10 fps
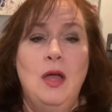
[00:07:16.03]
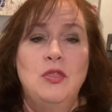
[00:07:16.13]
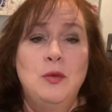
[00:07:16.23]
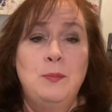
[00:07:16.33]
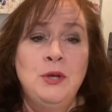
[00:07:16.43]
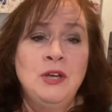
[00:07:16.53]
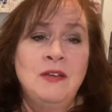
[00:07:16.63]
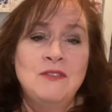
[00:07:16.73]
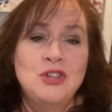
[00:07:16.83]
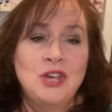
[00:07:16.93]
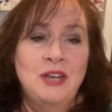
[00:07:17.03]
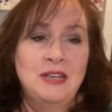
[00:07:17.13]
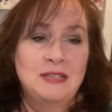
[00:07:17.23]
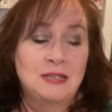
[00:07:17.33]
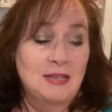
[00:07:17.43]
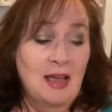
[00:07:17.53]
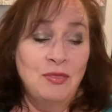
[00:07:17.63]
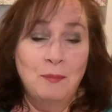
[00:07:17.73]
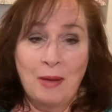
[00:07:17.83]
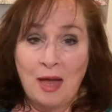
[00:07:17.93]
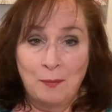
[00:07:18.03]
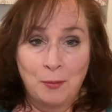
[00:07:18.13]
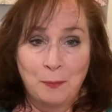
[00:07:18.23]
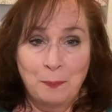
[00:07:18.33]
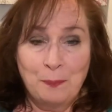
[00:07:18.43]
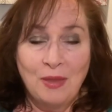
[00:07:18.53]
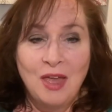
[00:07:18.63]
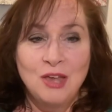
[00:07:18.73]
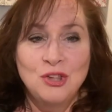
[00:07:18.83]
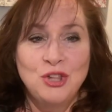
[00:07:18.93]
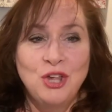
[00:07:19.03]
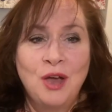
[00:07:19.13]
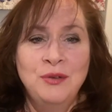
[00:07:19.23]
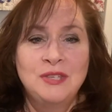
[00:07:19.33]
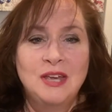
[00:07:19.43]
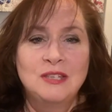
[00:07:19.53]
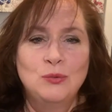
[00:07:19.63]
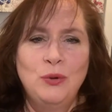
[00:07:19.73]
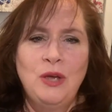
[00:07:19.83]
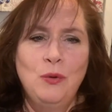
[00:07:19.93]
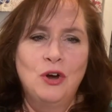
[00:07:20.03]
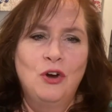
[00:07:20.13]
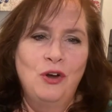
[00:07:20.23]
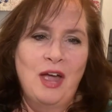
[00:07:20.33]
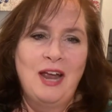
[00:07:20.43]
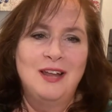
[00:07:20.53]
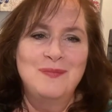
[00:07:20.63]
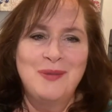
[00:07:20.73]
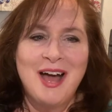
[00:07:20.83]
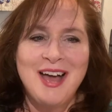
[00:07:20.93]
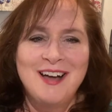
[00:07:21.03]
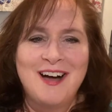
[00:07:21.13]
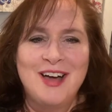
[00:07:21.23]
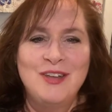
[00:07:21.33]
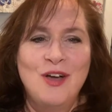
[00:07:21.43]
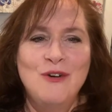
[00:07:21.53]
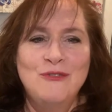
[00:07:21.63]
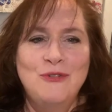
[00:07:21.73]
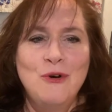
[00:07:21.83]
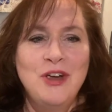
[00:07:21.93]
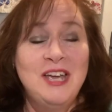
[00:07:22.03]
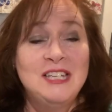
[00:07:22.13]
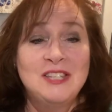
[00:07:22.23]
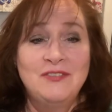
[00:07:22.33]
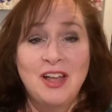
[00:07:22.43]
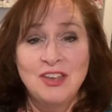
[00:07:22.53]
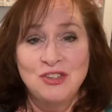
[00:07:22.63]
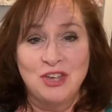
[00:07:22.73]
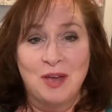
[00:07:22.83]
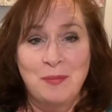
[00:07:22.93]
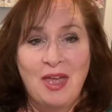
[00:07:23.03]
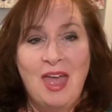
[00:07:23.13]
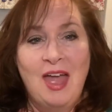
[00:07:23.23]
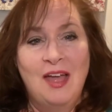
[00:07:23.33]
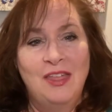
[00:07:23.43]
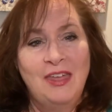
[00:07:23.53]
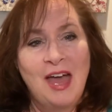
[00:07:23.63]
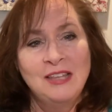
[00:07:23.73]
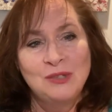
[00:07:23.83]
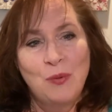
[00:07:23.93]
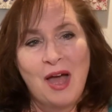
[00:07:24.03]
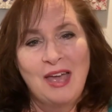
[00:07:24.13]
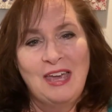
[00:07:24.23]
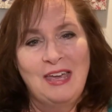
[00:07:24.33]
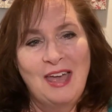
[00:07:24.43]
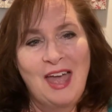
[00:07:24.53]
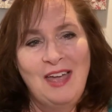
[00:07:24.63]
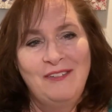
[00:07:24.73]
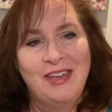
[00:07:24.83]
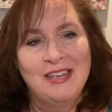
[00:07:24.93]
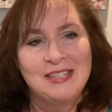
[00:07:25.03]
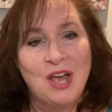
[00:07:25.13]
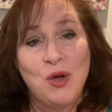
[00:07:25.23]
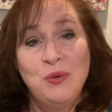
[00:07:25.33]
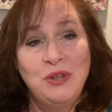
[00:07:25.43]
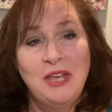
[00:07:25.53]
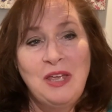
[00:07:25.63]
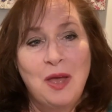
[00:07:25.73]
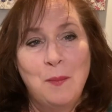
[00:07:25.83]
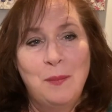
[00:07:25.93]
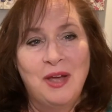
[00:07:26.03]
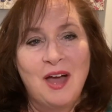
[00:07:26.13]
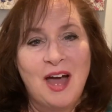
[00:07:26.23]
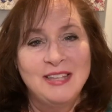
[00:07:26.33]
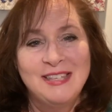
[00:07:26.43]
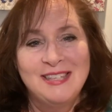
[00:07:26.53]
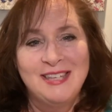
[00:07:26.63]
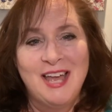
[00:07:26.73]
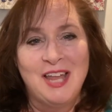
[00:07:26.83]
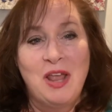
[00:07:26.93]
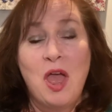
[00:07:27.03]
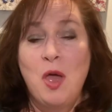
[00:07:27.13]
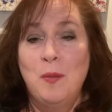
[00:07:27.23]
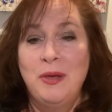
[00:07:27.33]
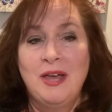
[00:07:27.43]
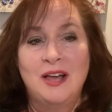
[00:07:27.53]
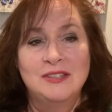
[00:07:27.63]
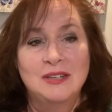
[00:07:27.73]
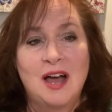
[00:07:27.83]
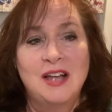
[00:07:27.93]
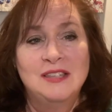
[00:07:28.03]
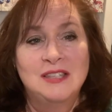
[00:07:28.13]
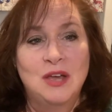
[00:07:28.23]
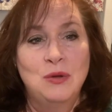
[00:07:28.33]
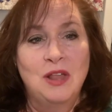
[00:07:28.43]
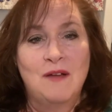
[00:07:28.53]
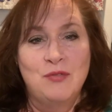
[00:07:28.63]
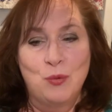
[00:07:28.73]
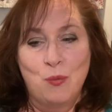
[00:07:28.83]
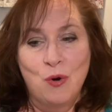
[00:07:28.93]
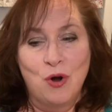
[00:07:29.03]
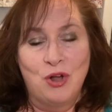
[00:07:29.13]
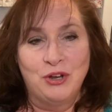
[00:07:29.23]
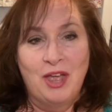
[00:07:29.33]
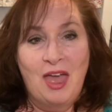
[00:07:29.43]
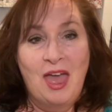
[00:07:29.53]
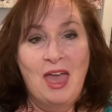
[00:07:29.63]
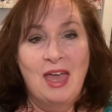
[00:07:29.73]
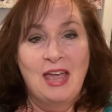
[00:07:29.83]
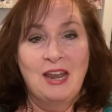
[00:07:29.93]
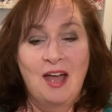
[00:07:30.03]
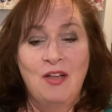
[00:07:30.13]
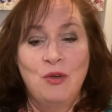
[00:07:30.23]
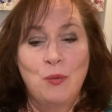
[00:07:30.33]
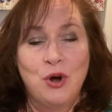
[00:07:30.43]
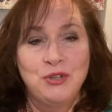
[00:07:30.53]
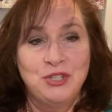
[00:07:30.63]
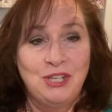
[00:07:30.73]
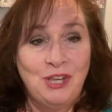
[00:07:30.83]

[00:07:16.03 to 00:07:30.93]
The book of Genesis and the Bible shows us we were created by God for his fellowship. That's why he gave his only begotten Son, because God so loved the world. In other words,